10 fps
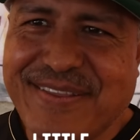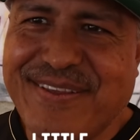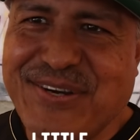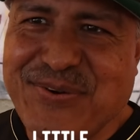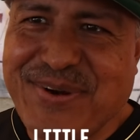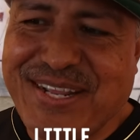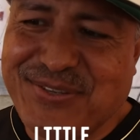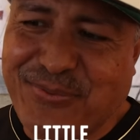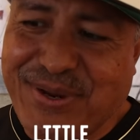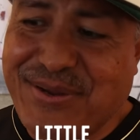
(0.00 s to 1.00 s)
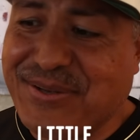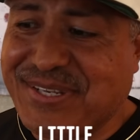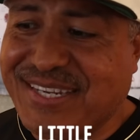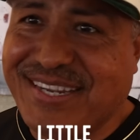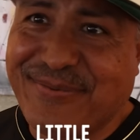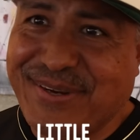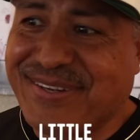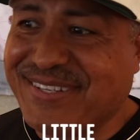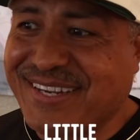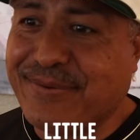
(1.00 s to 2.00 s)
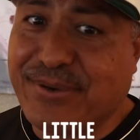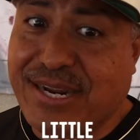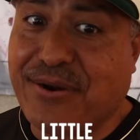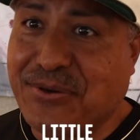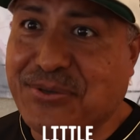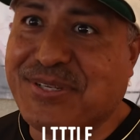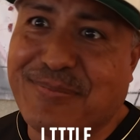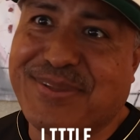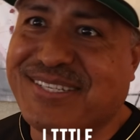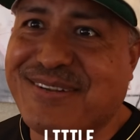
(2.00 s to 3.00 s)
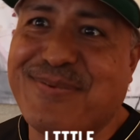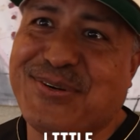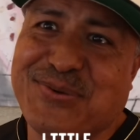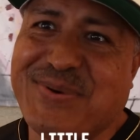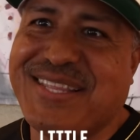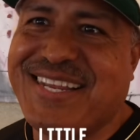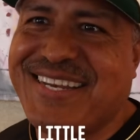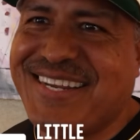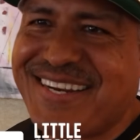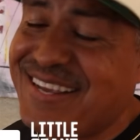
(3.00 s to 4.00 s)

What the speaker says: they're doing it so we could see, and we could say we got to do something similar to what they did.